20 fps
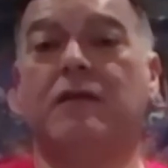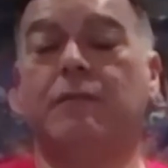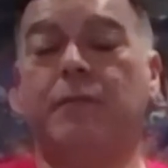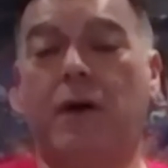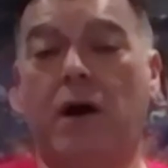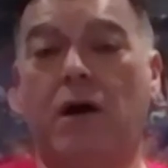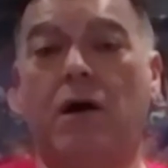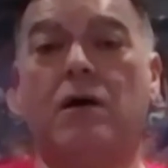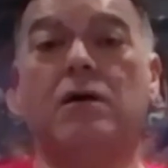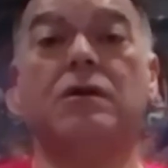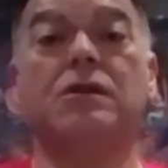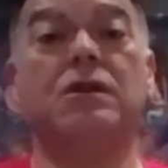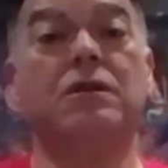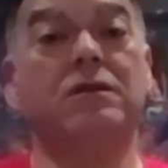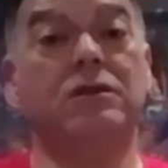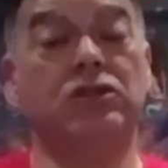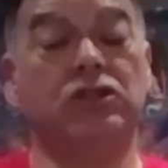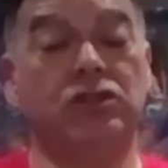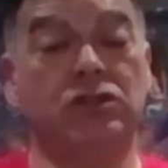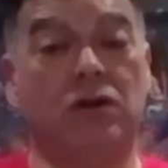The parks
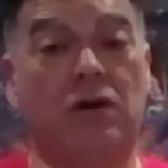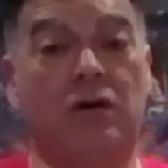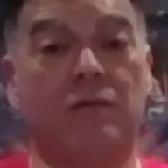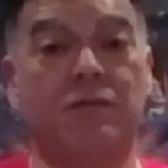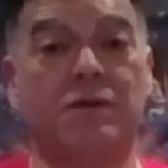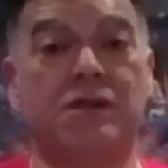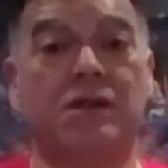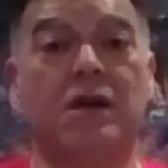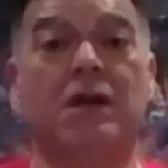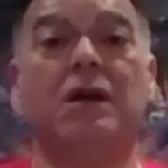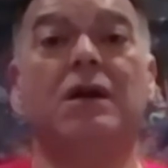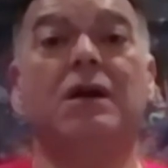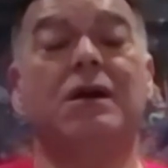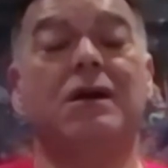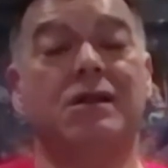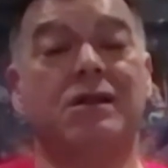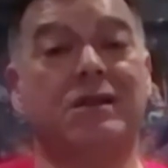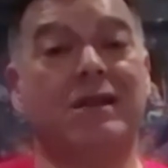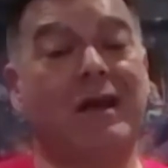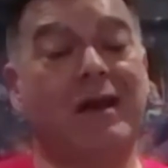and the shops
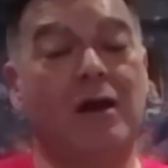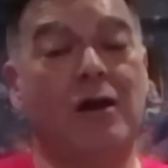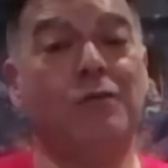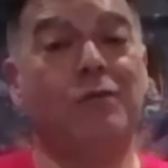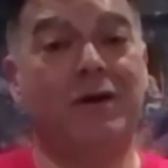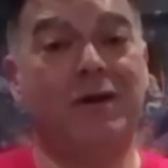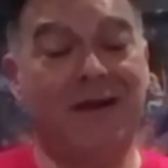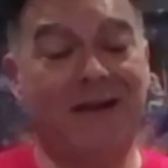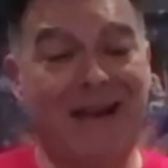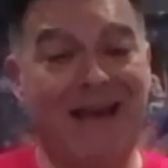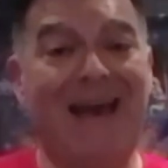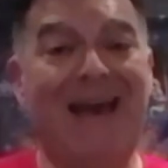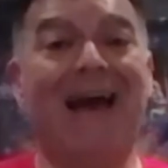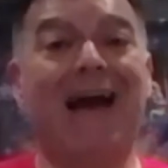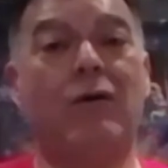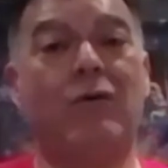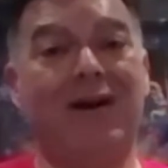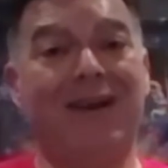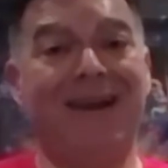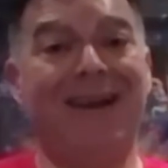stay open an
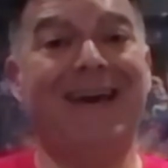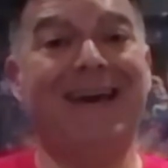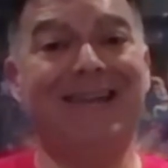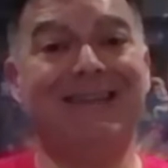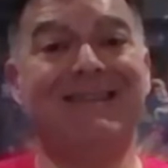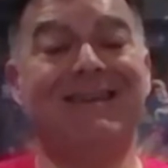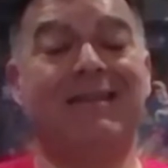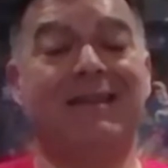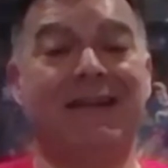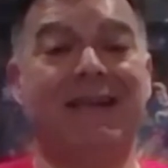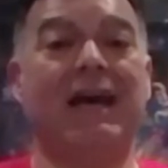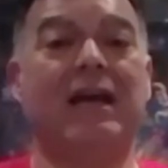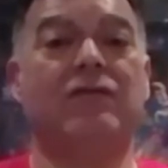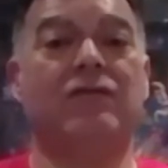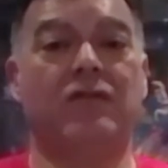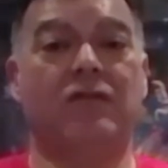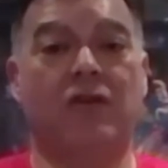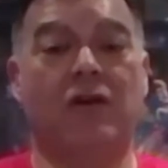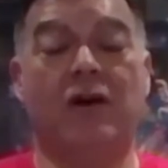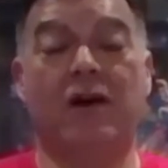hour later than
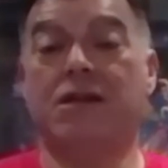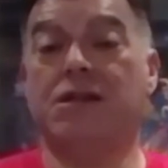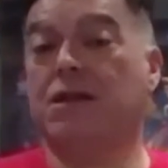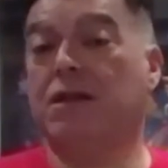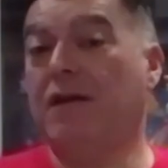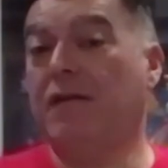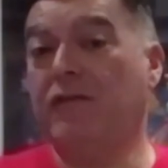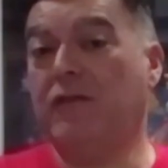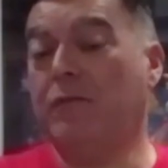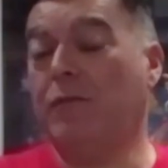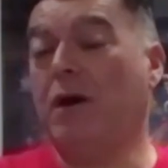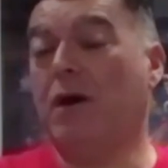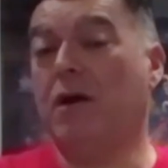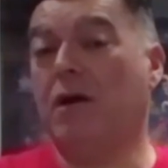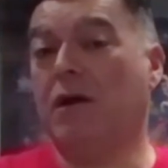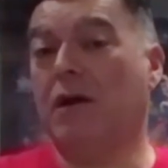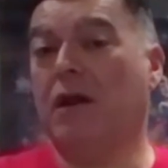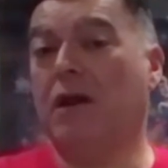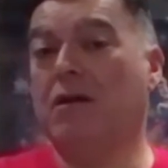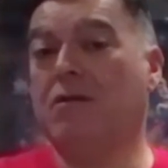advertised, so if the
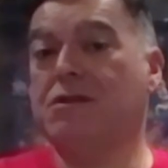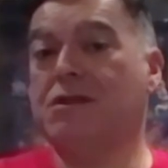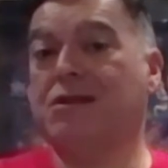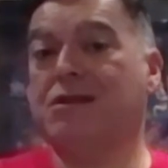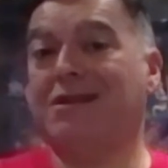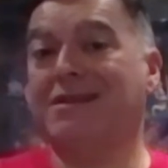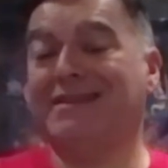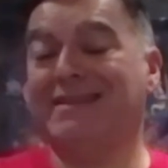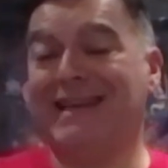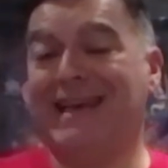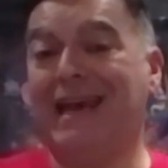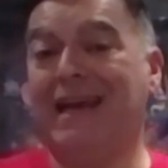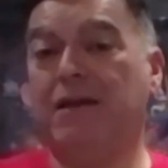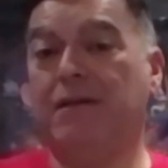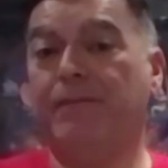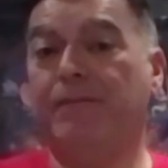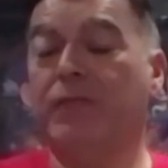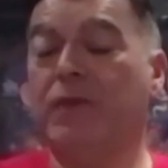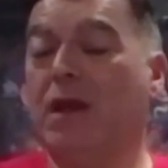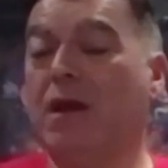park closes at
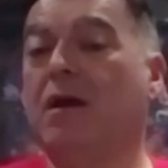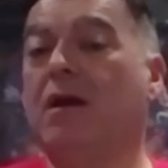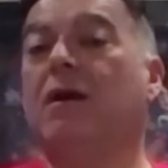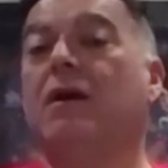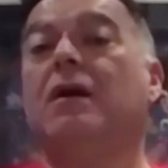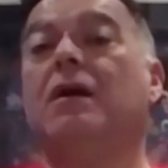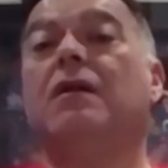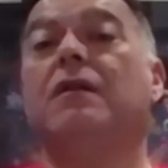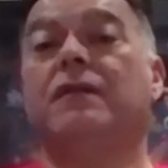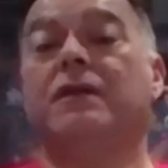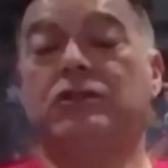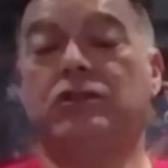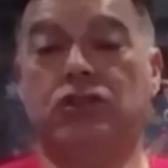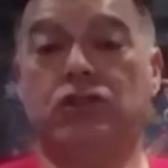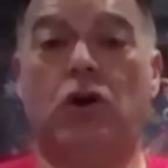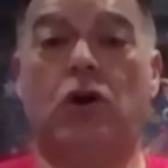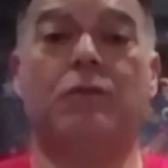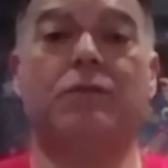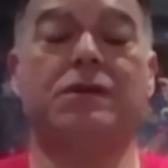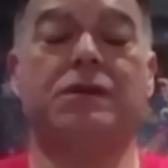10, the
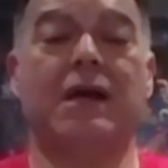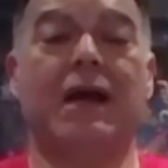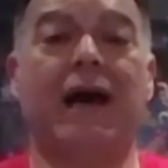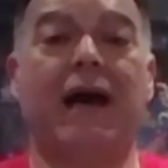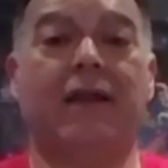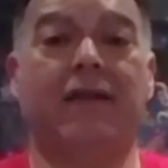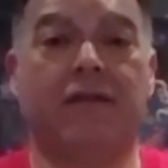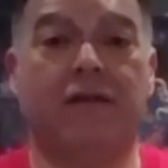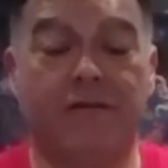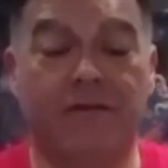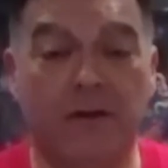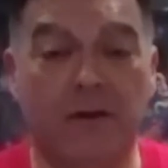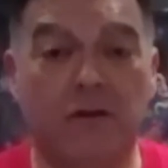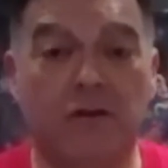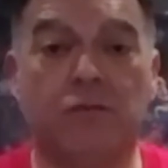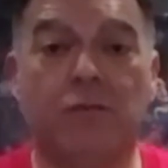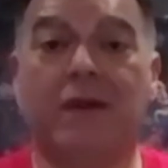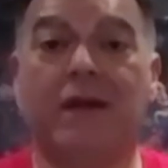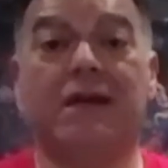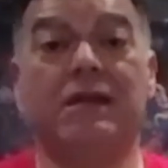shops and the
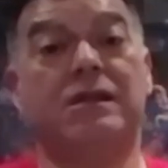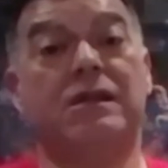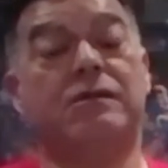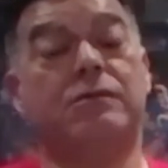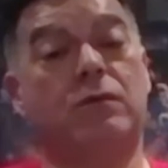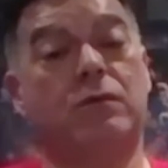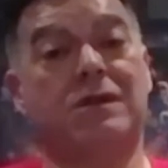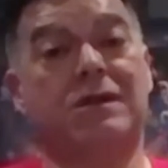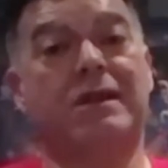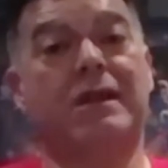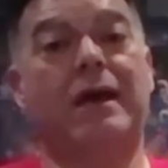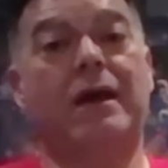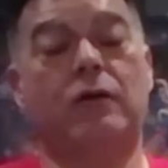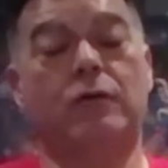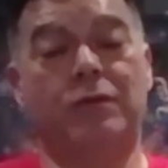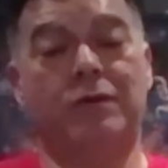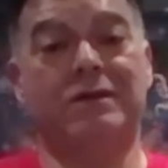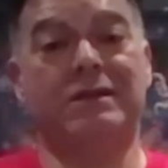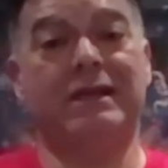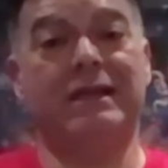food places will stay
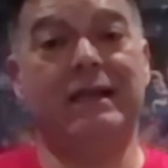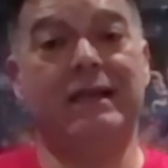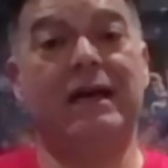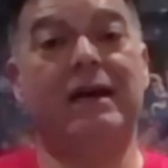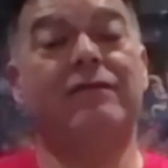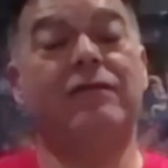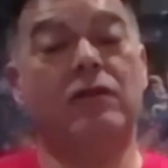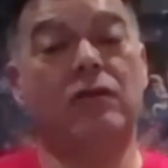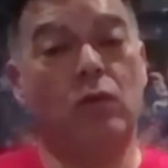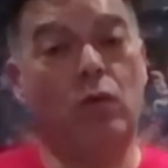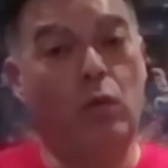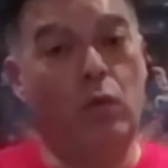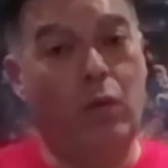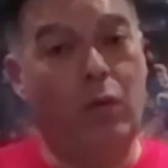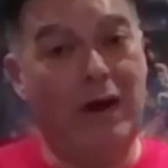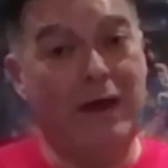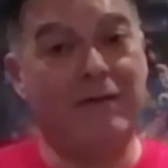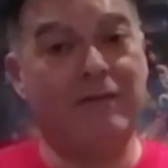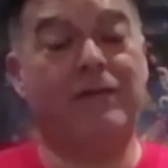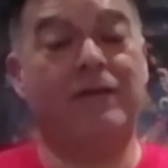open till 11.
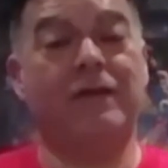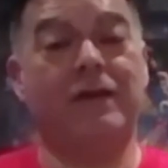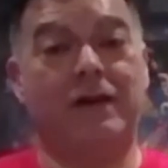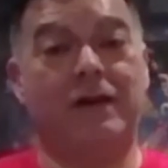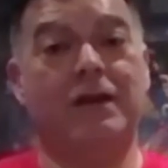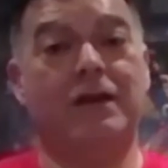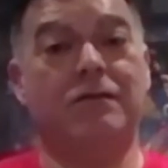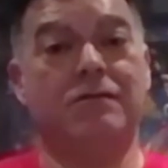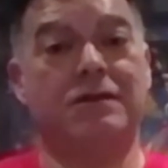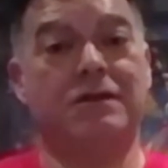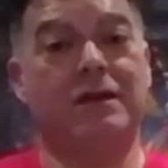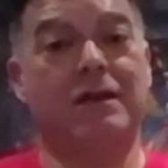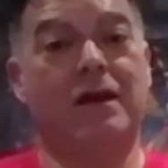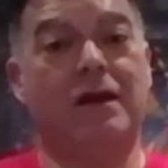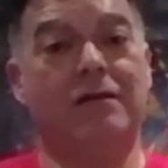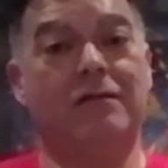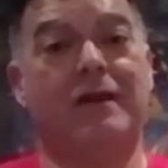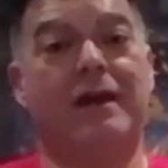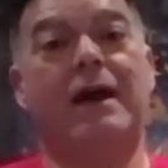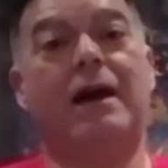Wait for the queues to
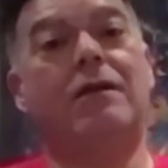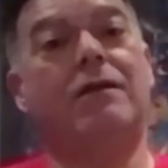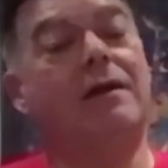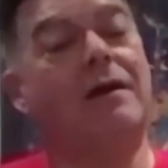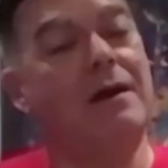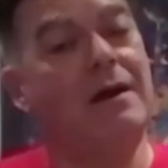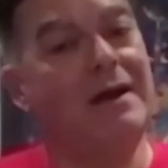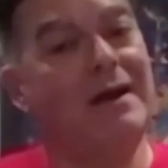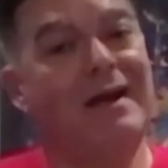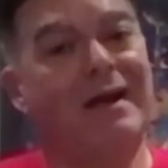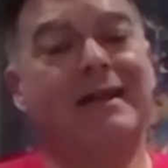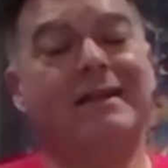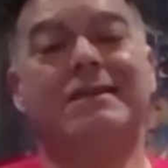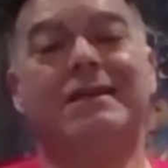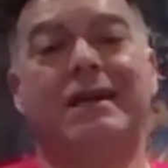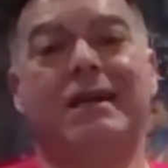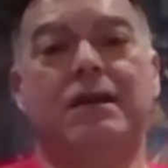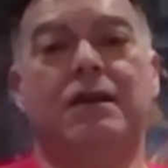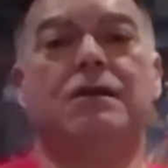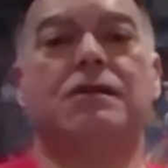go down and
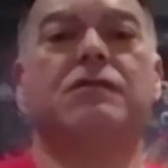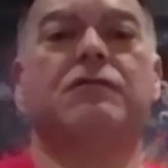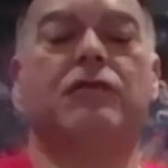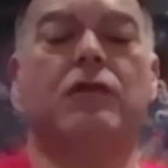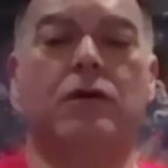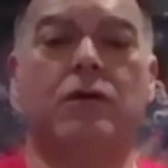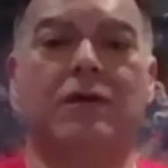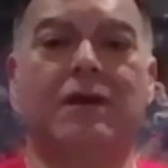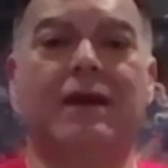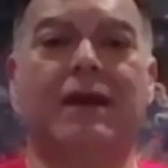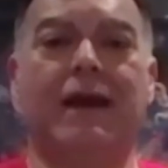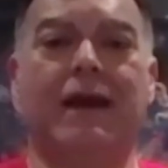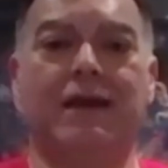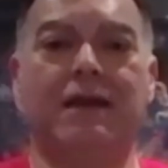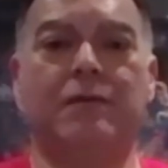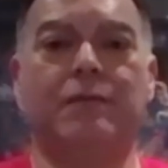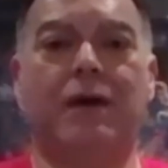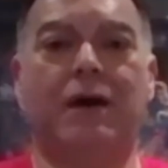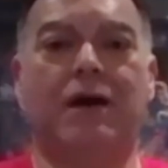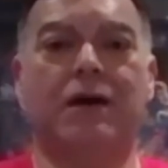take a stroll and get
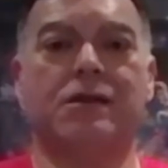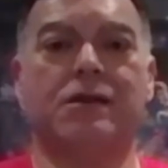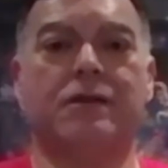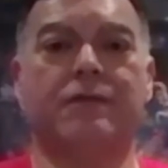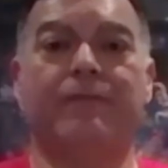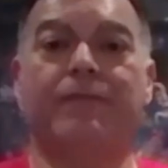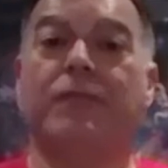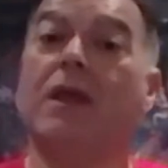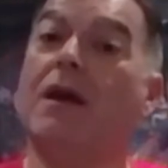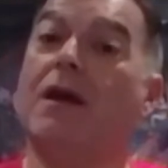your bus.